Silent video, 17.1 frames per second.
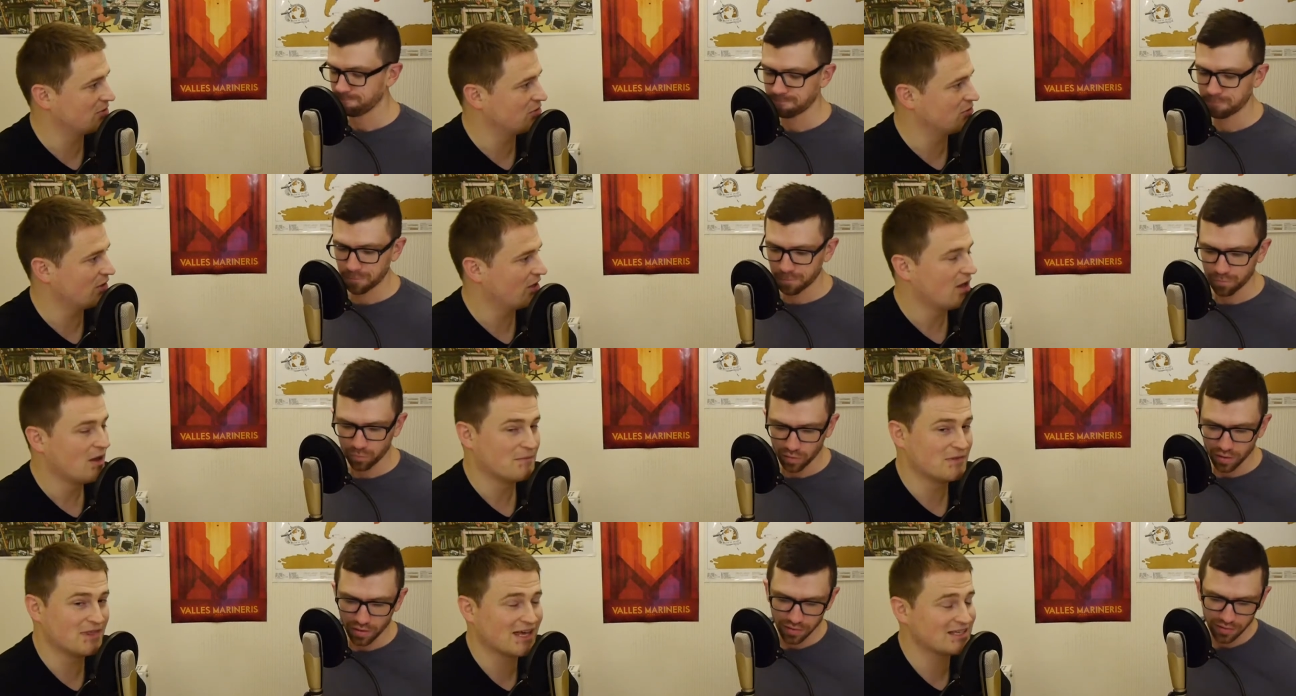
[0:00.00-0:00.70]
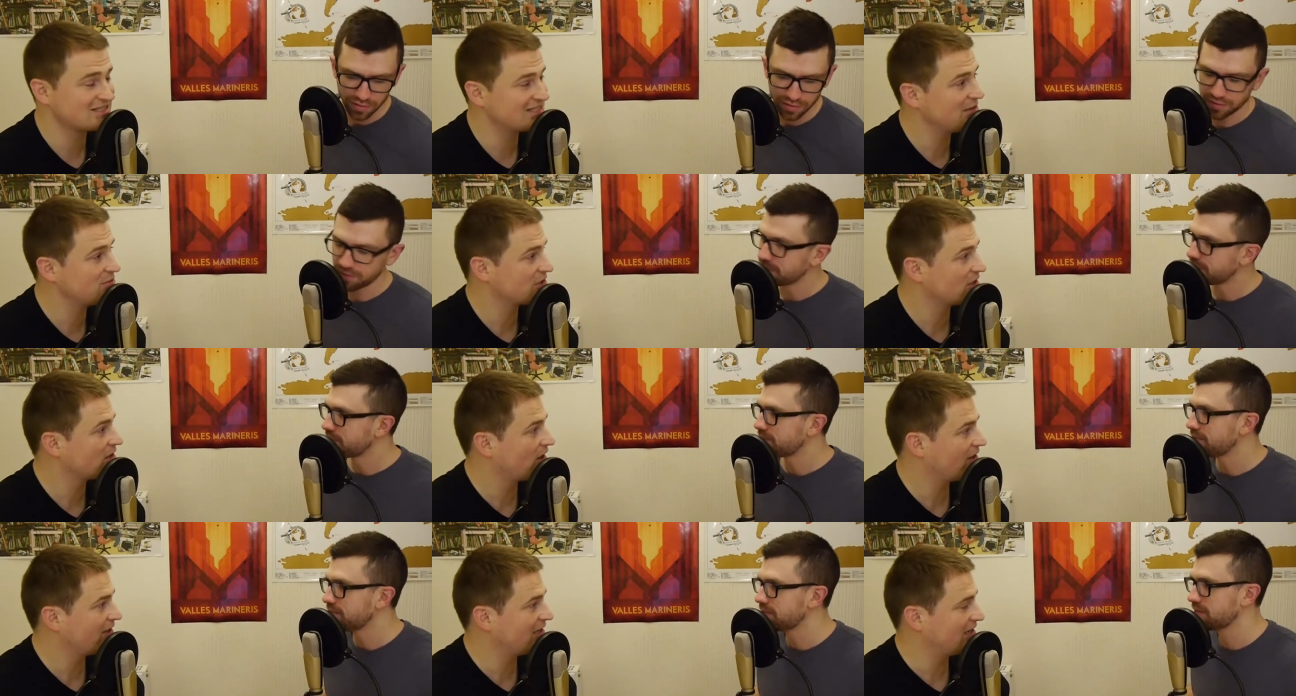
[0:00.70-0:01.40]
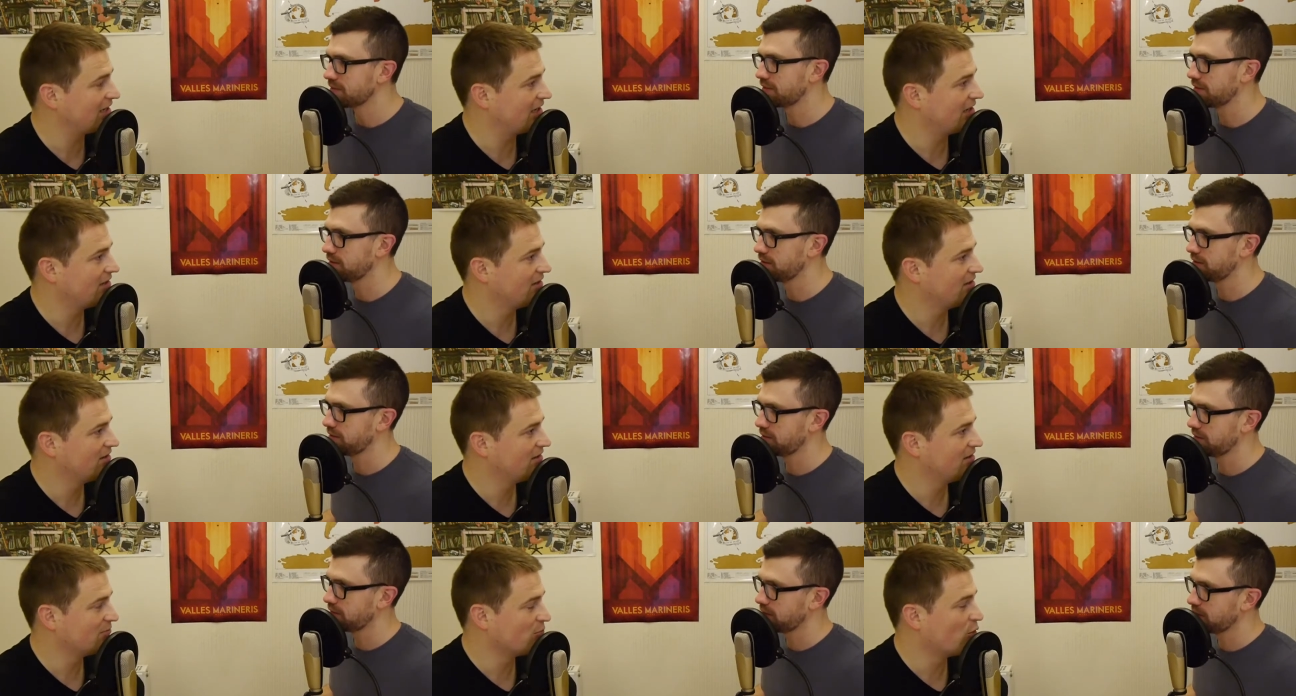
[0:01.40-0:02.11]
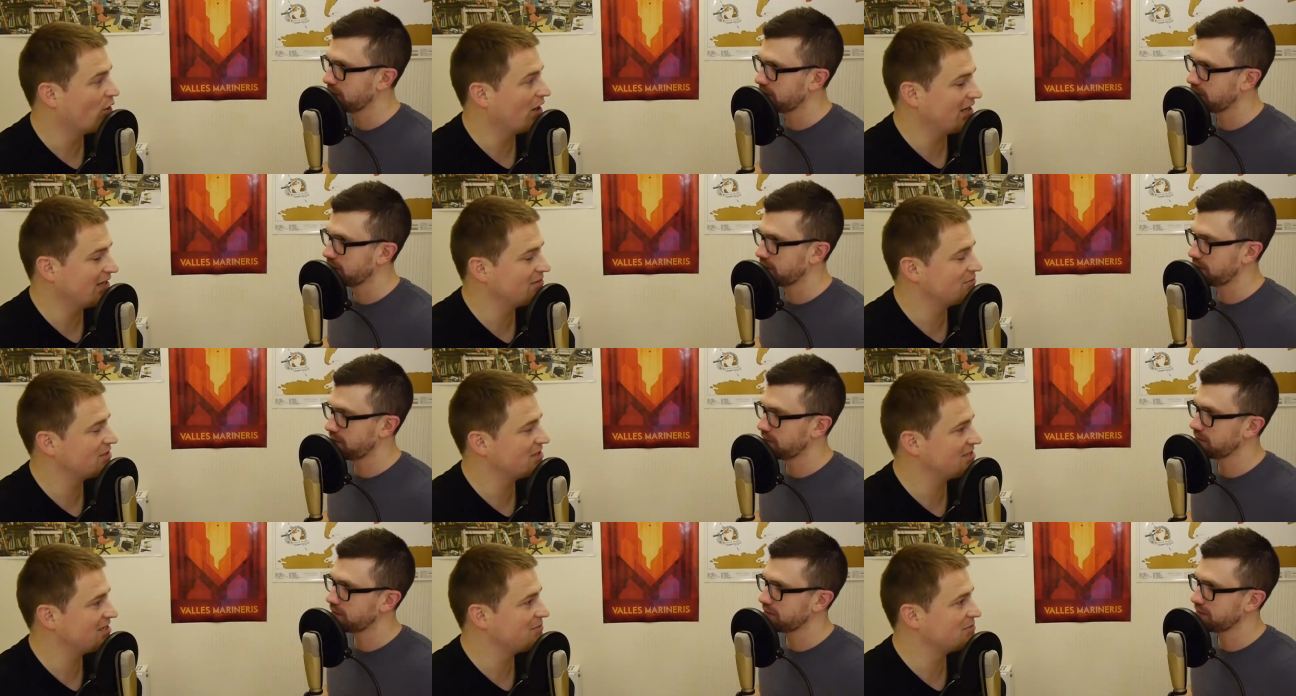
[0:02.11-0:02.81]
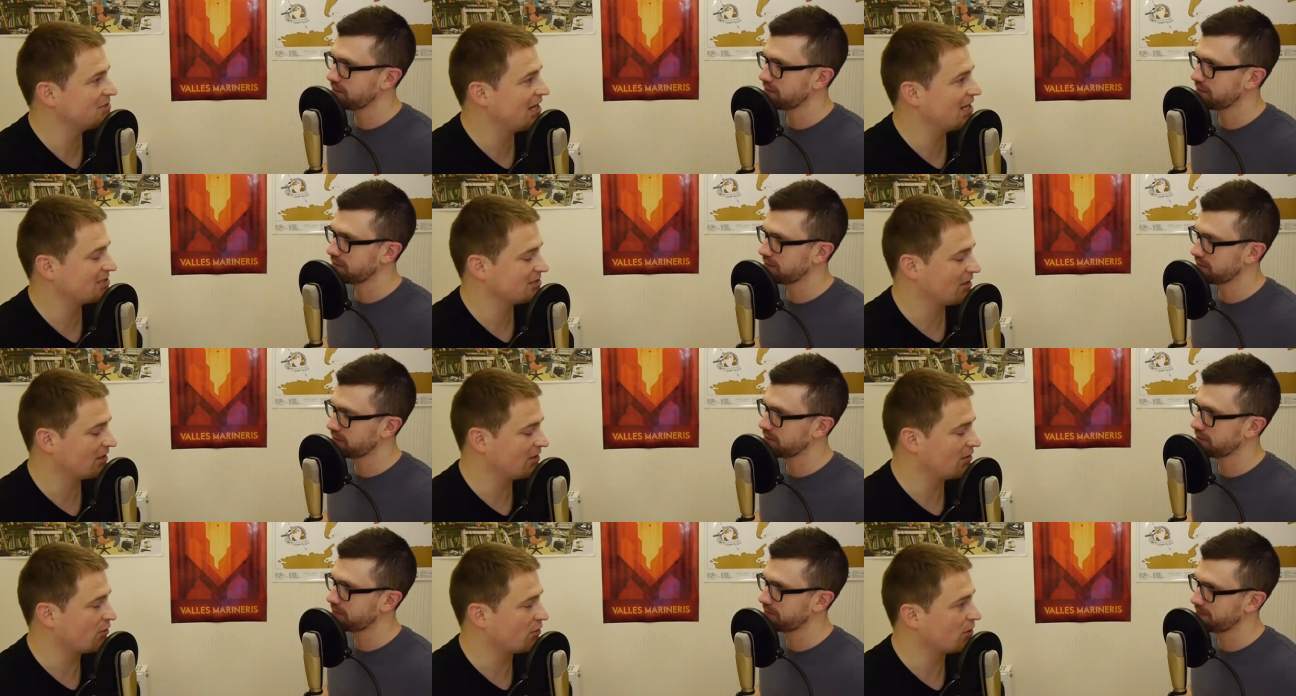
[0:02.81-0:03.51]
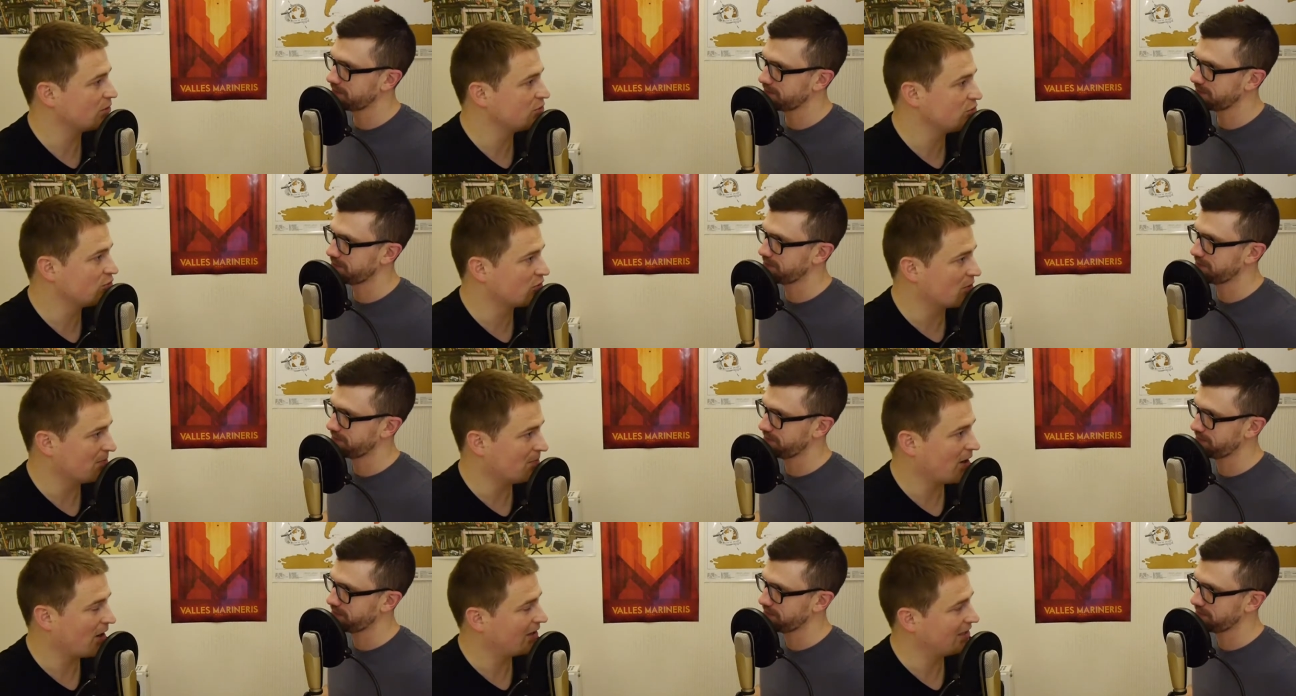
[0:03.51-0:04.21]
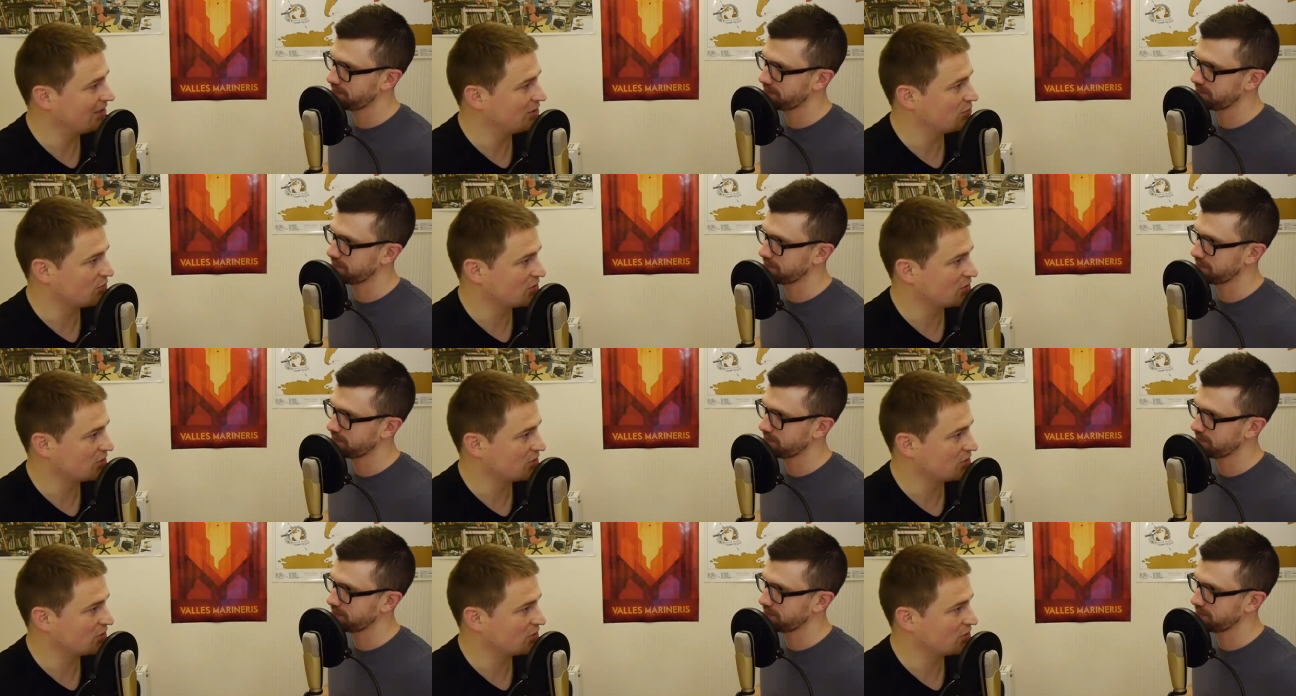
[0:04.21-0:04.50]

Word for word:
Speaker 1: to do it. But that seems unlikely. More, it seems less likely than those two combined